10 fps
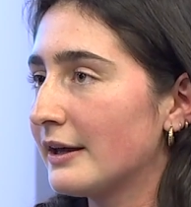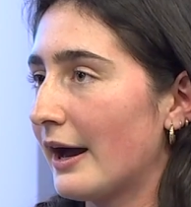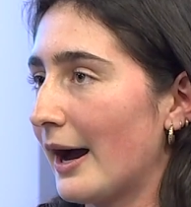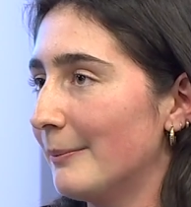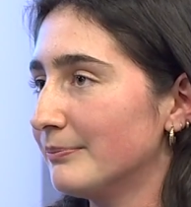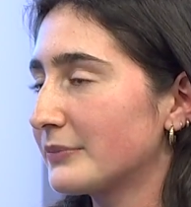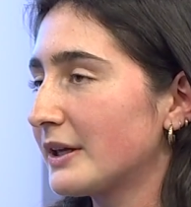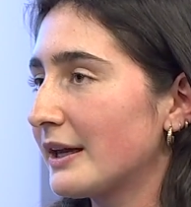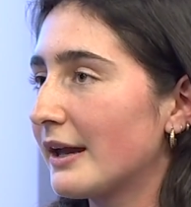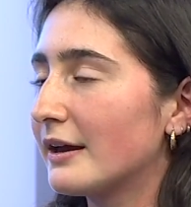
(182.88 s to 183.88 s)
um,
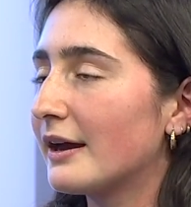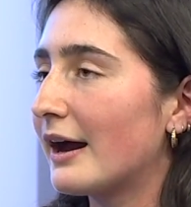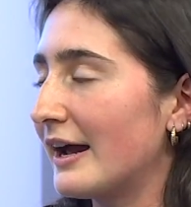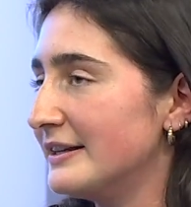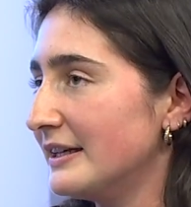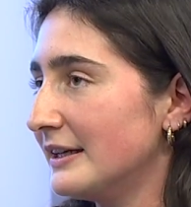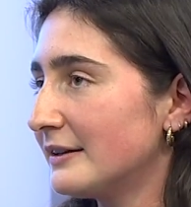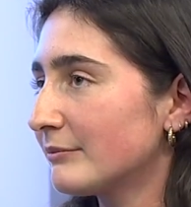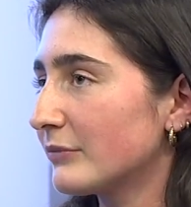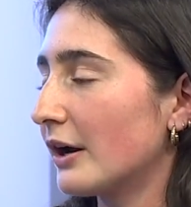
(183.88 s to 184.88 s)

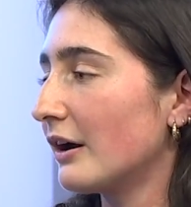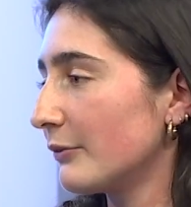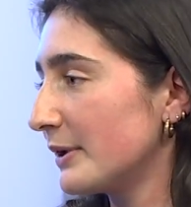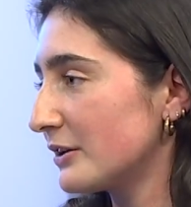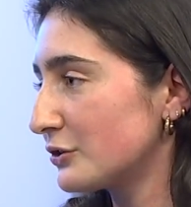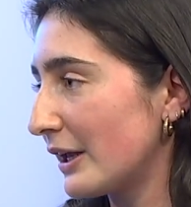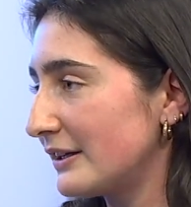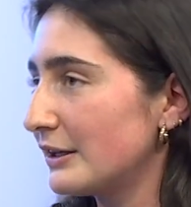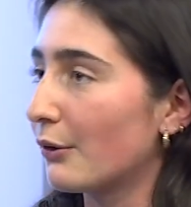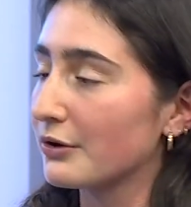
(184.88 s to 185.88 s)
ID, a government issued
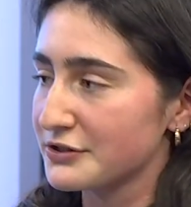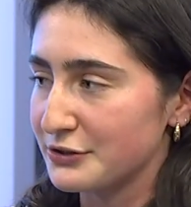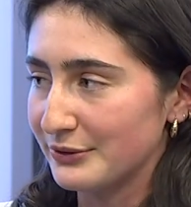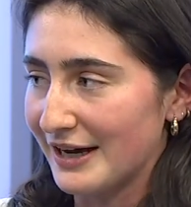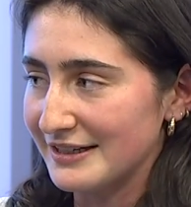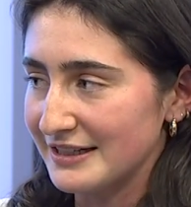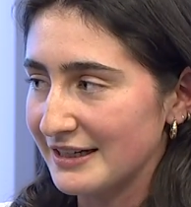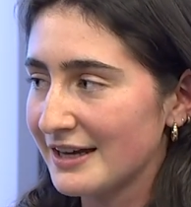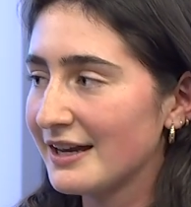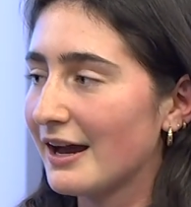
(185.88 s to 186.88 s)
ID, or mm -hmm. a student
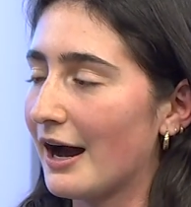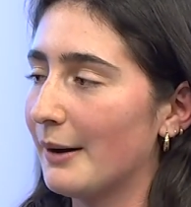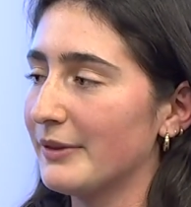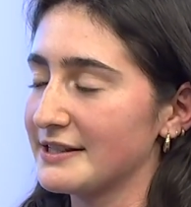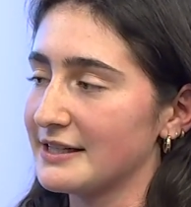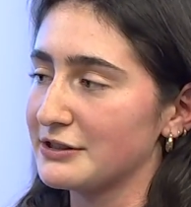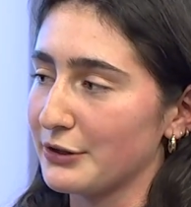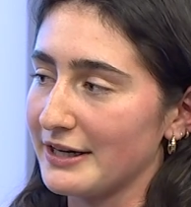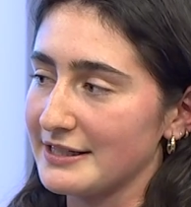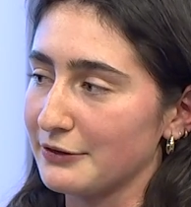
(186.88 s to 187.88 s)
ID um, that states
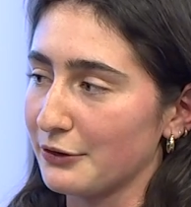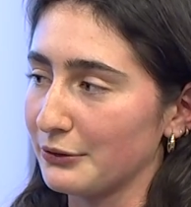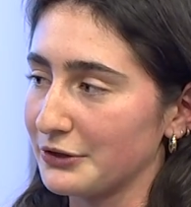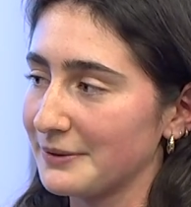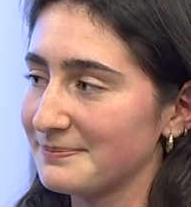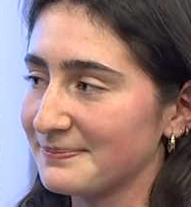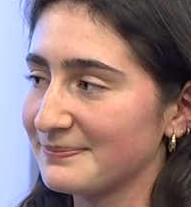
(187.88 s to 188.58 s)
you're 18 or older. Oh,